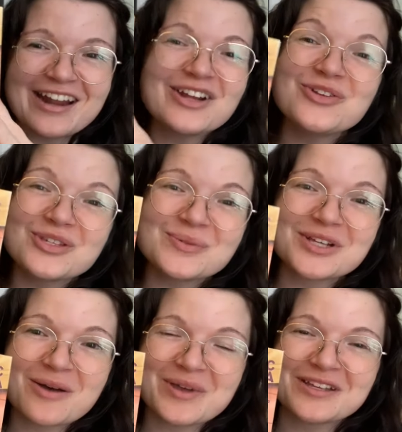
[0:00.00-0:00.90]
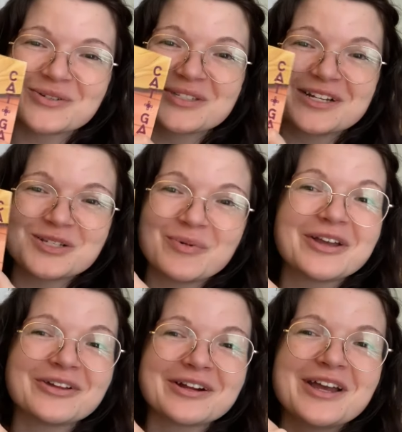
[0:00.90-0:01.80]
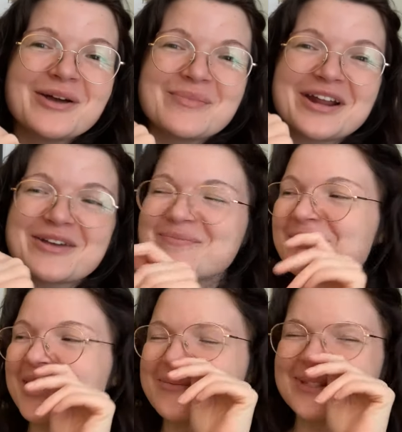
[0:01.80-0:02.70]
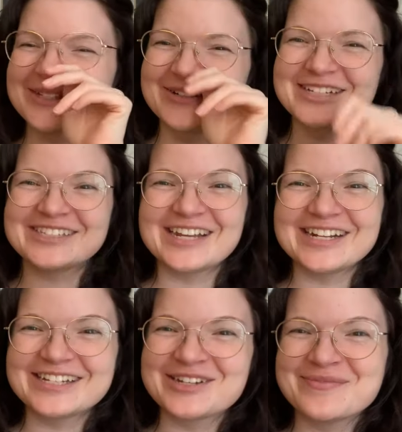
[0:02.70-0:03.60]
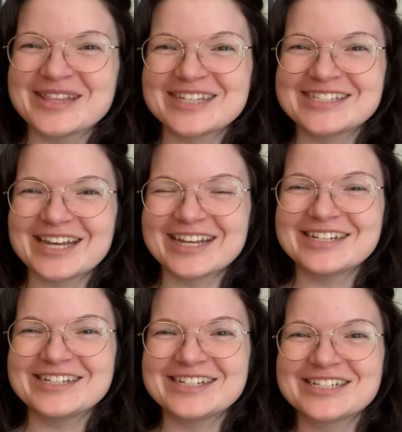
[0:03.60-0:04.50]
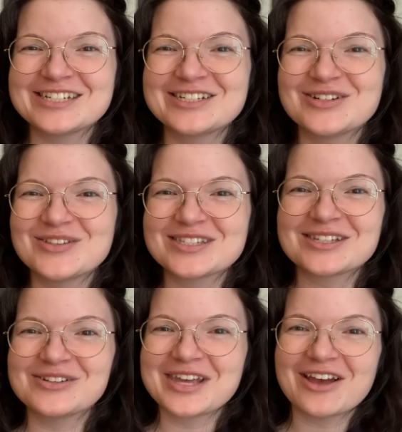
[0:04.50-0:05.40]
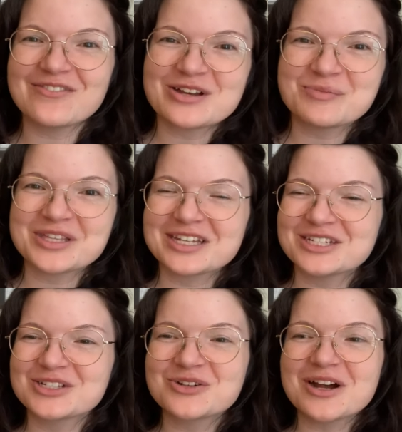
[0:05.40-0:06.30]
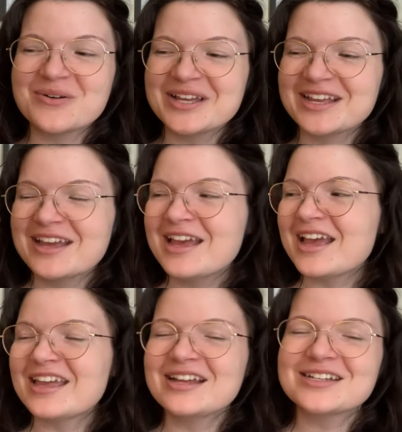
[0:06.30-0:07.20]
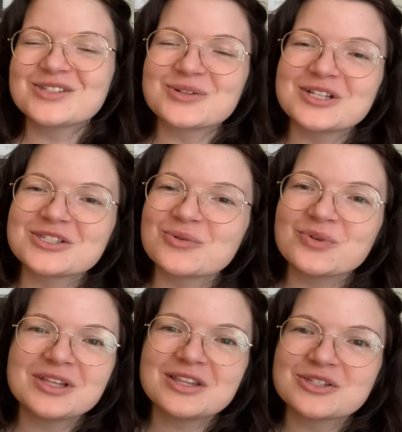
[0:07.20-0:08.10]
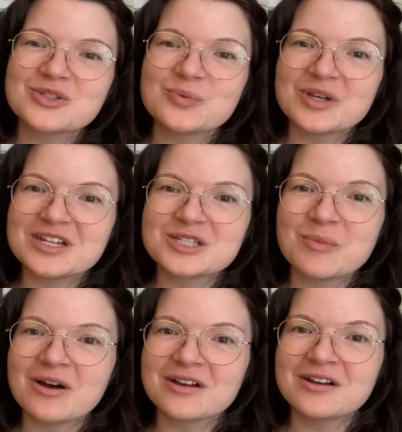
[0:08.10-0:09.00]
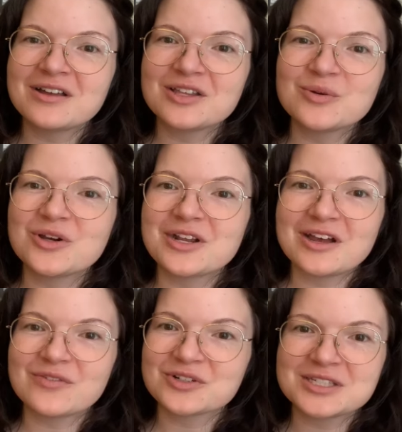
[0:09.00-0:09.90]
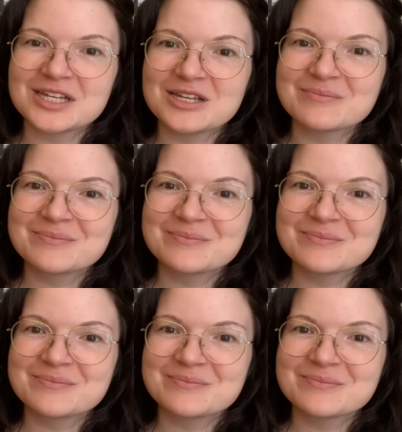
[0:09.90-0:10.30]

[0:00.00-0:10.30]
I knew this was coming, so it's not a spoiler, but I'm so excited to meet the second addition to this little cat family that she's growing, and it's the really the sweetest manga that you could ever see.